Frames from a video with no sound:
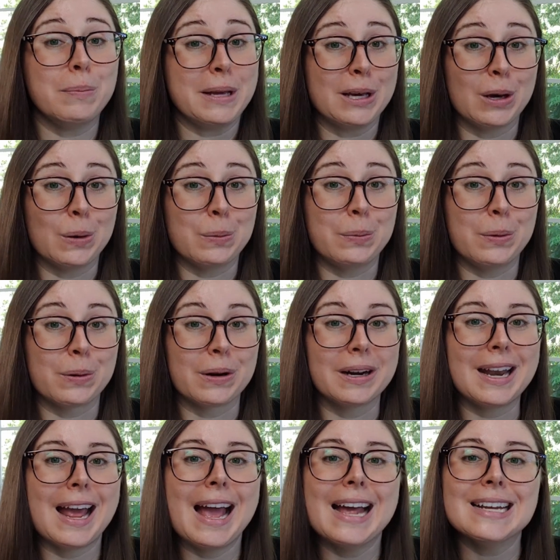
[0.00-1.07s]
bingo
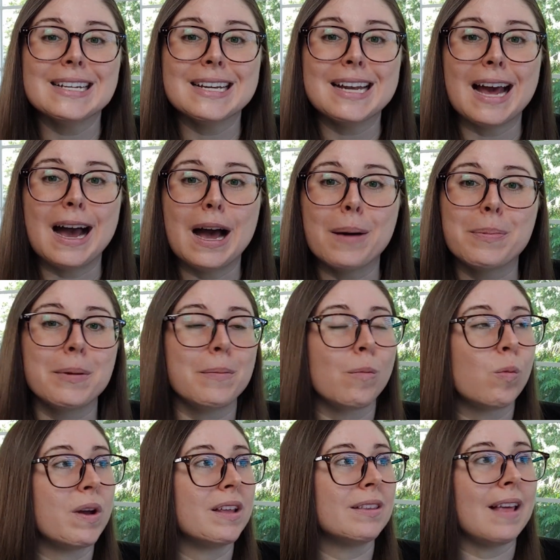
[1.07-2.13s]
board ended up
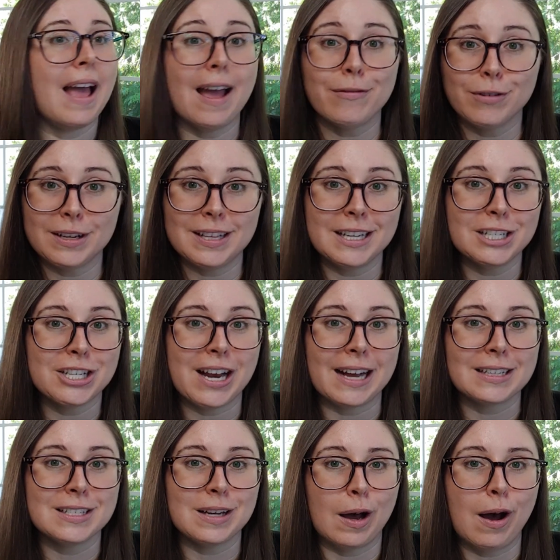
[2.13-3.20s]
with everything
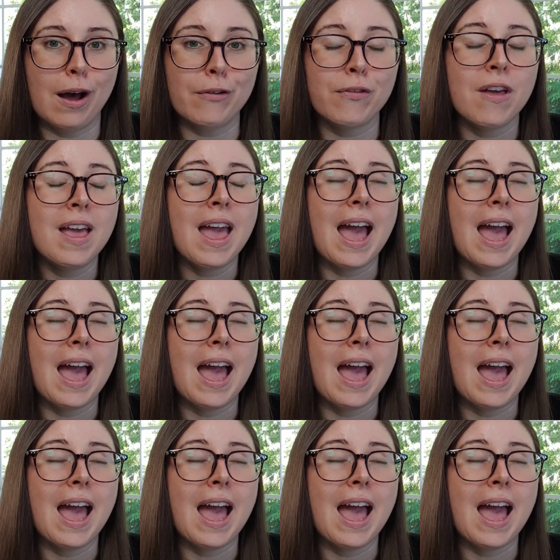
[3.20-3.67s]
checked off